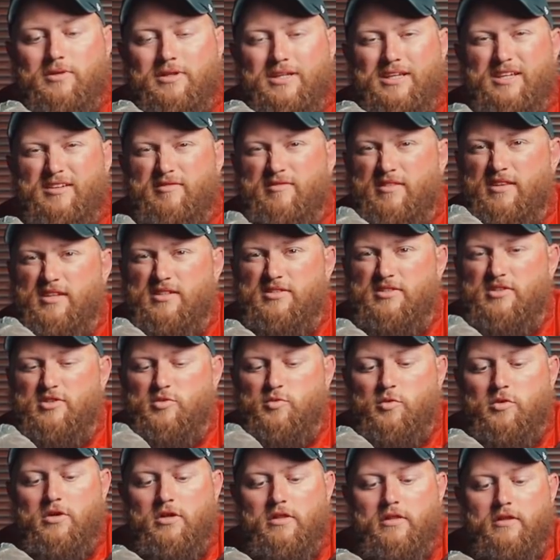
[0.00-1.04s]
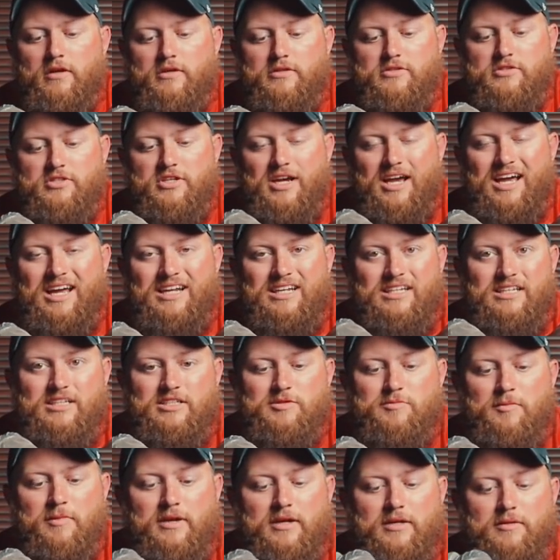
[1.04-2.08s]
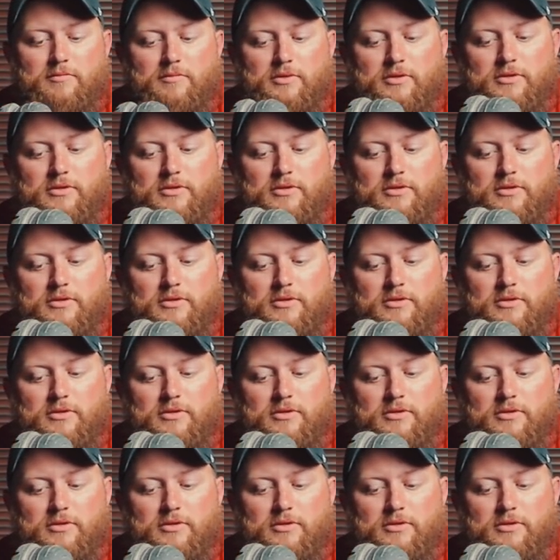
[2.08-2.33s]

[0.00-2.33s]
believe this is one of their Chinese-made